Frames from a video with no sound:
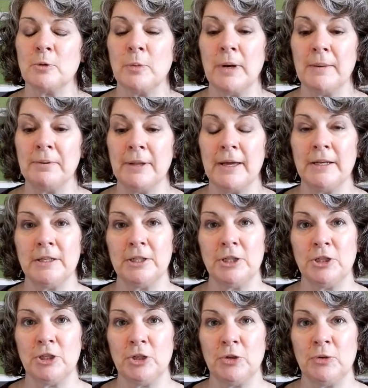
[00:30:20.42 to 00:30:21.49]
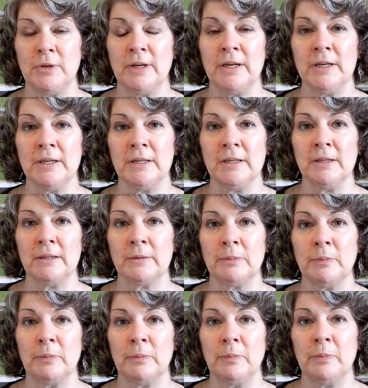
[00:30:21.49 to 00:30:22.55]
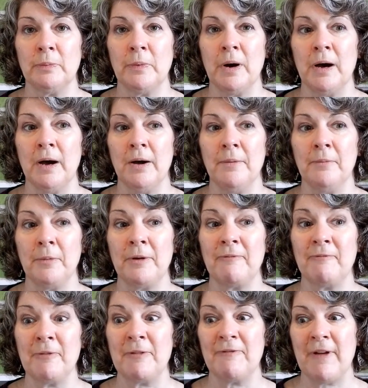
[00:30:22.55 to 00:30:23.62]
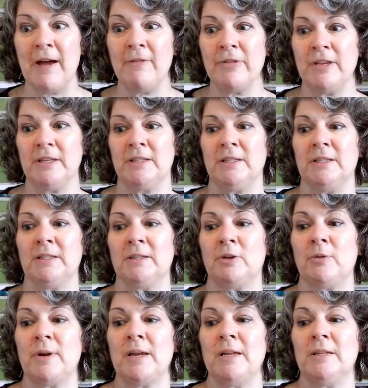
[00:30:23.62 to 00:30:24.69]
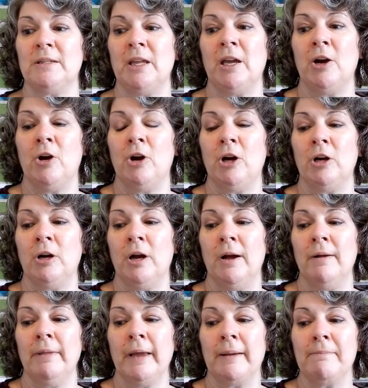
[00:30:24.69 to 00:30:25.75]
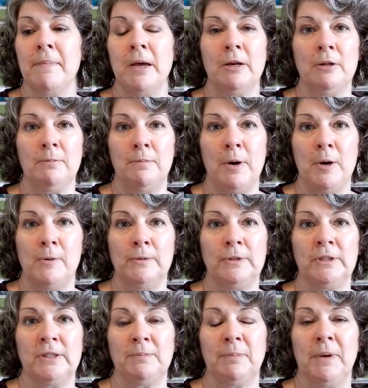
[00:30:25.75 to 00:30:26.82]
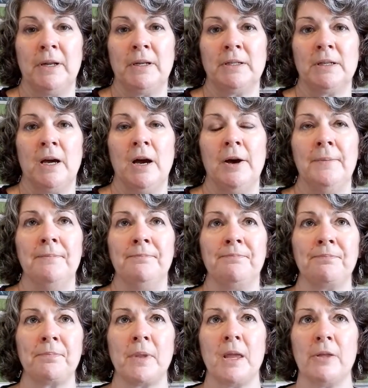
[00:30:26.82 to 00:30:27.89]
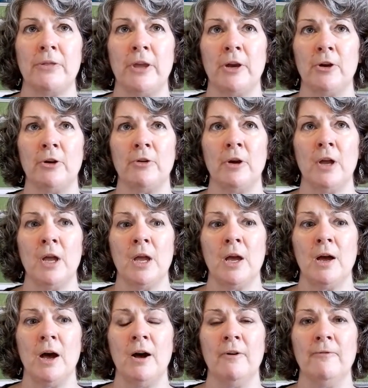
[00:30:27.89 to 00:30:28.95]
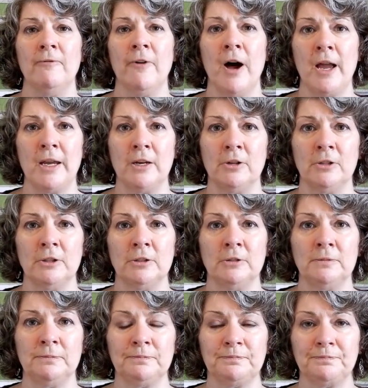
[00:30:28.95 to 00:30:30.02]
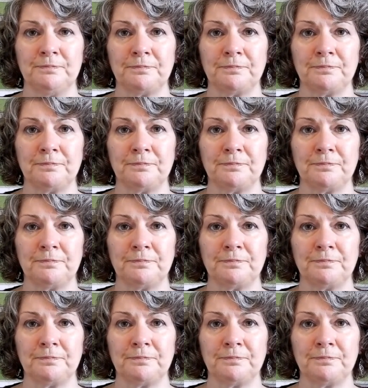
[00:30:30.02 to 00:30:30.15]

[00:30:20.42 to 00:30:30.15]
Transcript: So what I'm planning to do is we found these screens. They are like metal posts, but they're vinyl